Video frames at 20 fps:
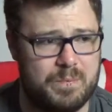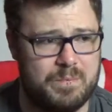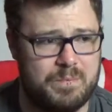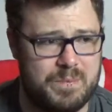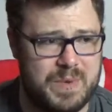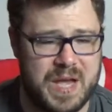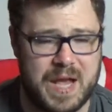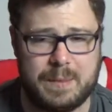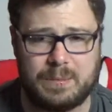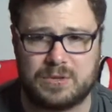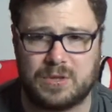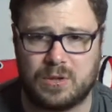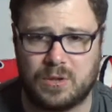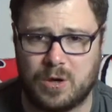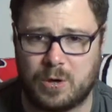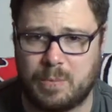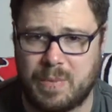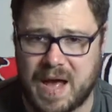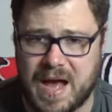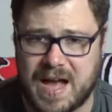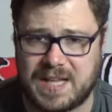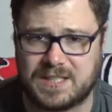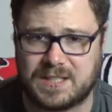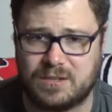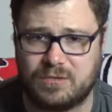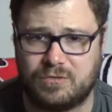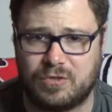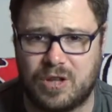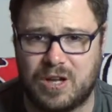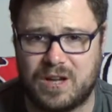be able to look past
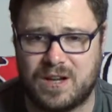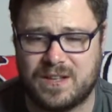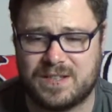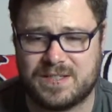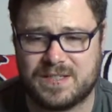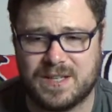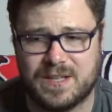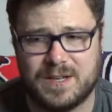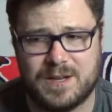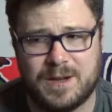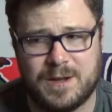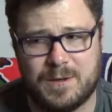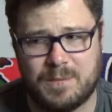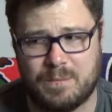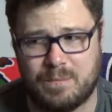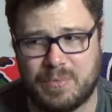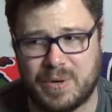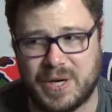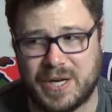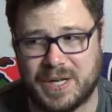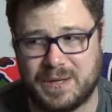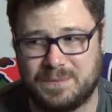the flaws, but